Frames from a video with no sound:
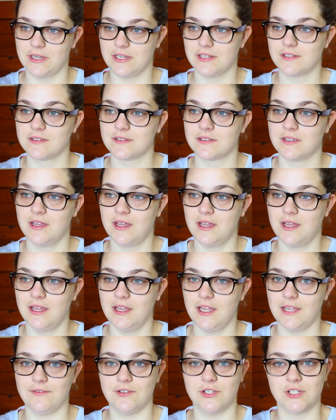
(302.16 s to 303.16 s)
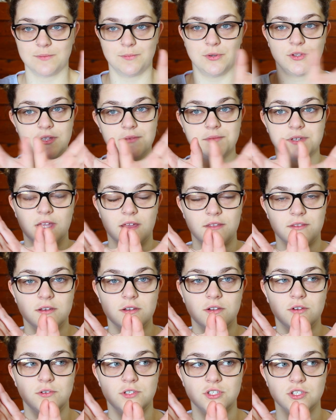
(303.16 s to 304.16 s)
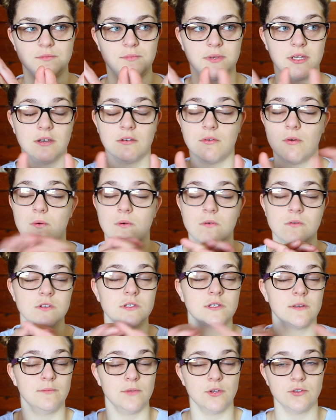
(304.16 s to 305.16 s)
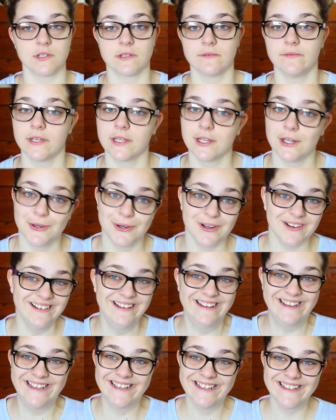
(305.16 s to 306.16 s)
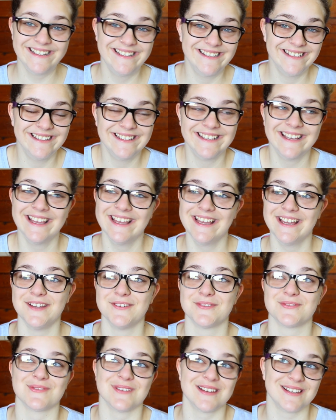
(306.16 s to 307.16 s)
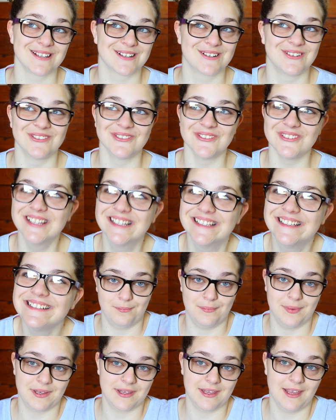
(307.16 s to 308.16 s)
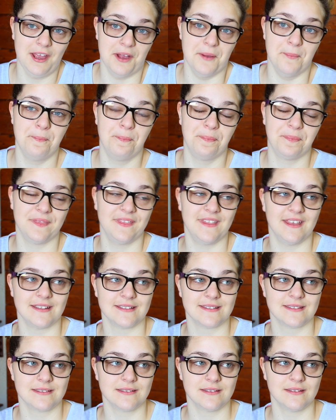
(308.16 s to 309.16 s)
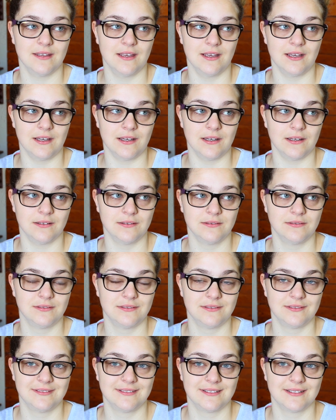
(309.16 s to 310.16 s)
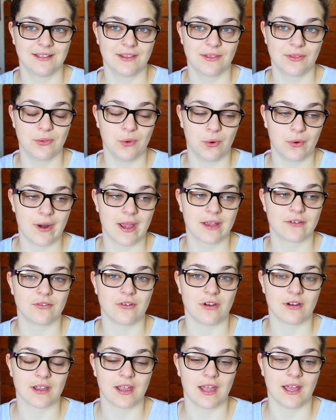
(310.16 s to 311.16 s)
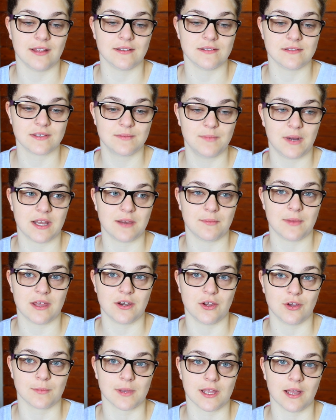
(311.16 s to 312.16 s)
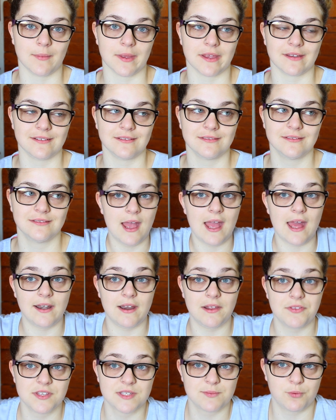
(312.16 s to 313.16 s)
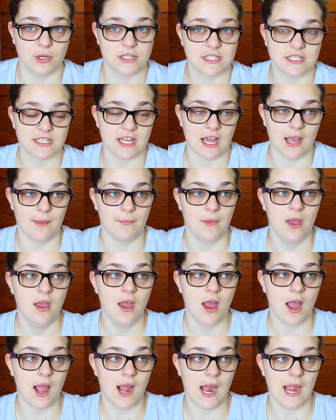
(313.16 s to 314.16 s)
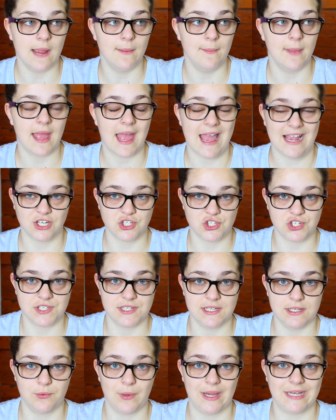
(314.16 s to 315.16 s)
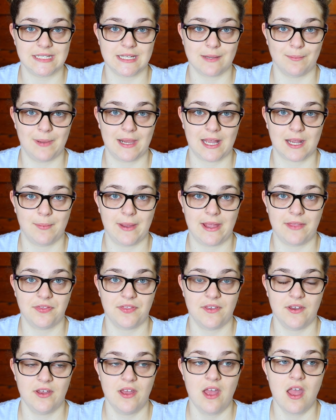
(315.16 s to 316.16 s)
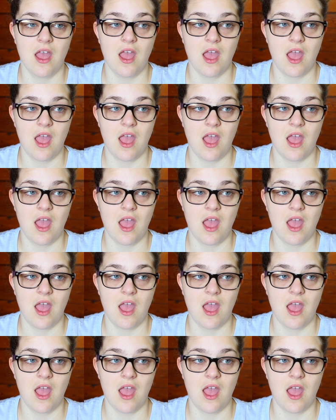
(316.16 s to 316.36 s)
minutes, if you just put them together, could just be an awesome music video. It's really cool. But yeah, that's Thor Ragnarok and Spider-Man Homecoming. And at this point in time, I am anxiously awaiting Black Panther